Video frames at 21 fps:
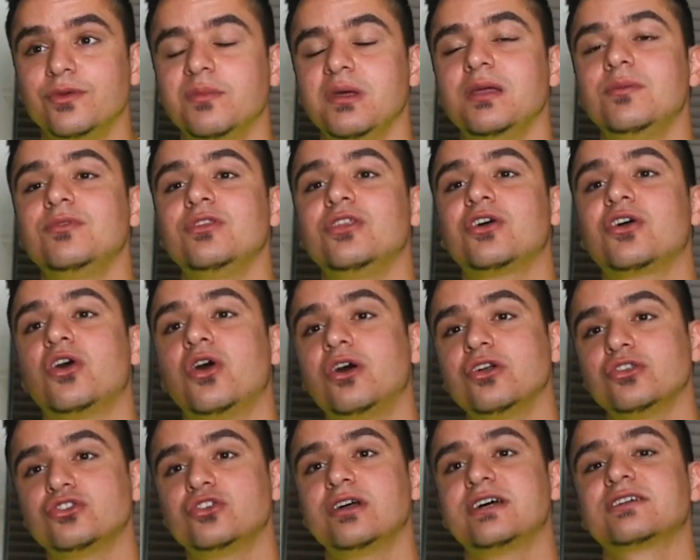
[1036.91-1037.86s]
Maybe the
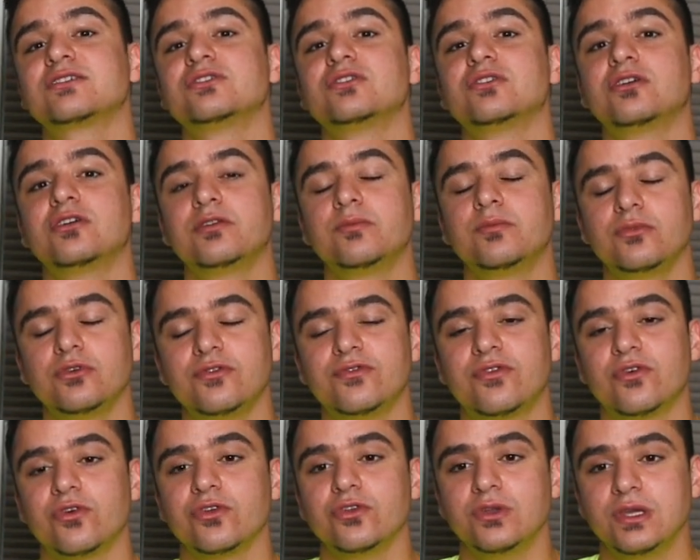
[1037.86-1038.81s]
contract's a good move
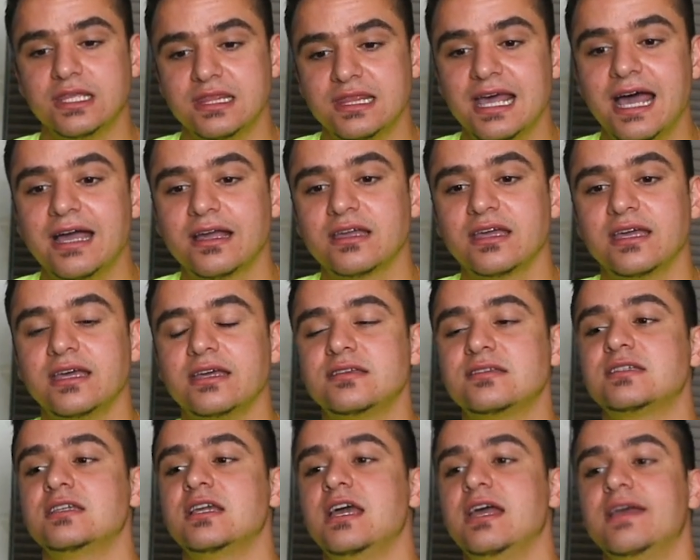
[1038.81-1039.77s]
for you. In that
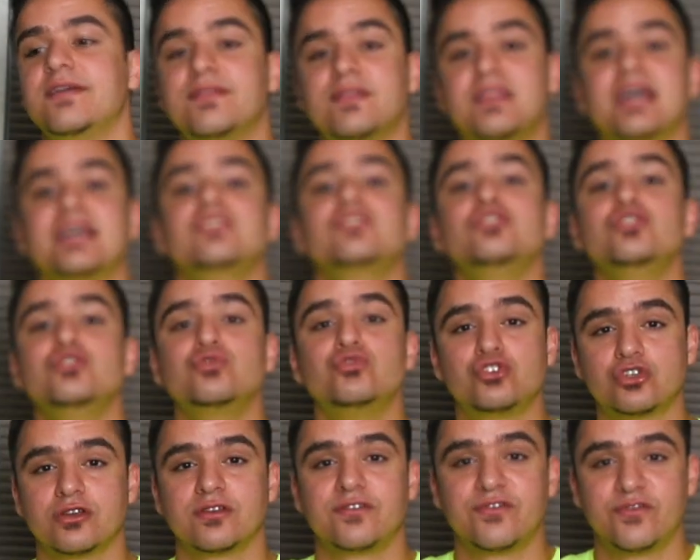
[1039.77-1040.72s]
case, then you
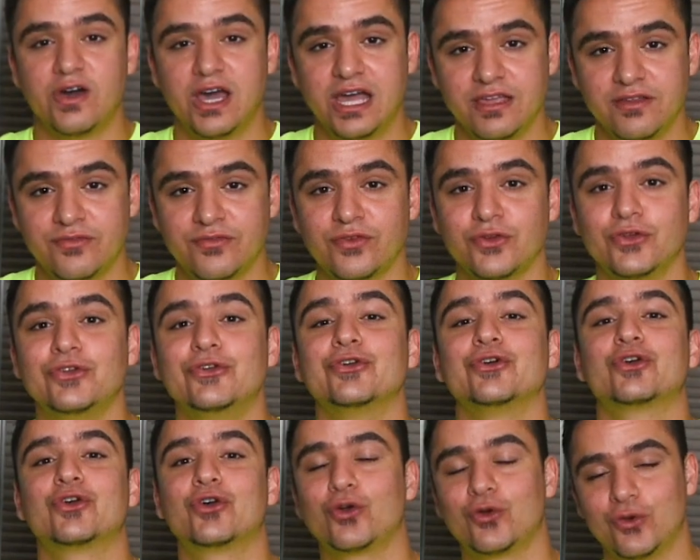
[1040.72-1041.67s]
should fight for
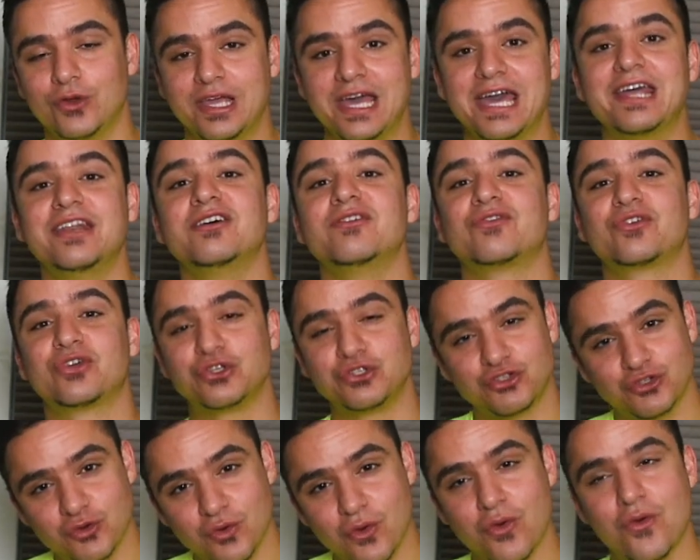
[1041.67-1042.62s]
your creative
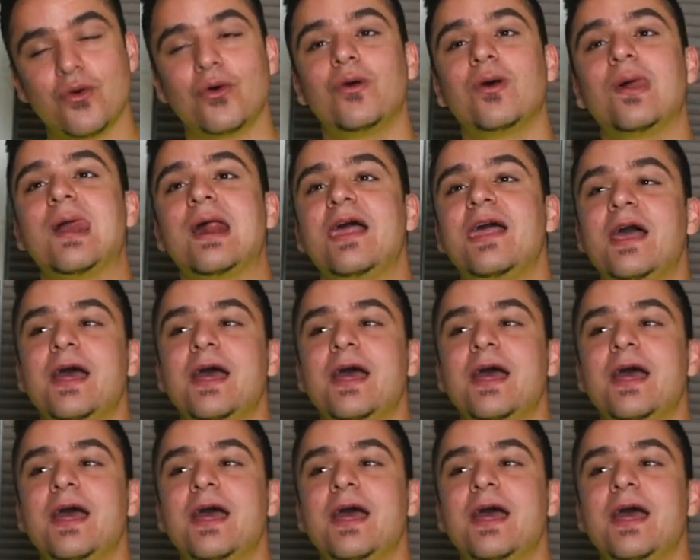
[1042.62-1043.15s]
control.